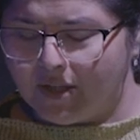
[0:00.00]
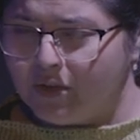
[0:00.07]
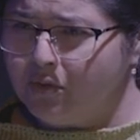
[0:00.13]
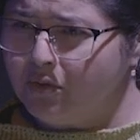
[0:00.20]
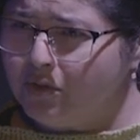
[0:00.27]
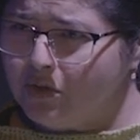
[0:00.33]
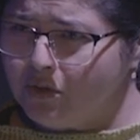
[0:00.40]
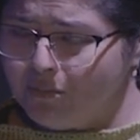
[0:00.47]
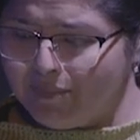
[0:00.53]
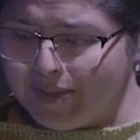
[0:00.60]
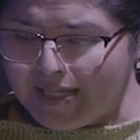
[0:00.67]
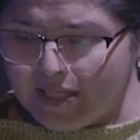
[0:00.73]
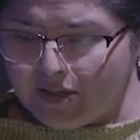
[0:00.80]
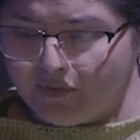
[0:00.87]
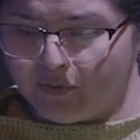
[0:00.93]
who do
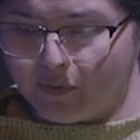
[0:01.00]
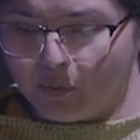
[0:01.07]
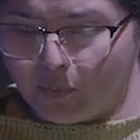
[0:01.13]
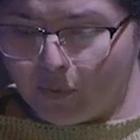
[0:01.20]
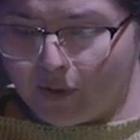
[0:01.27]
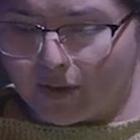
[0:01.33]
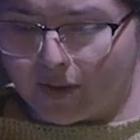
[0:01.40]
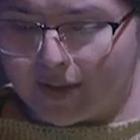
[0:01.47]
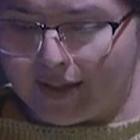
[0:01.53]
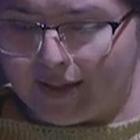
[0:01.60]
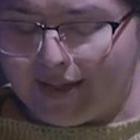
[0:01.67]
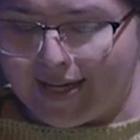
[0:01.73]
meaningful work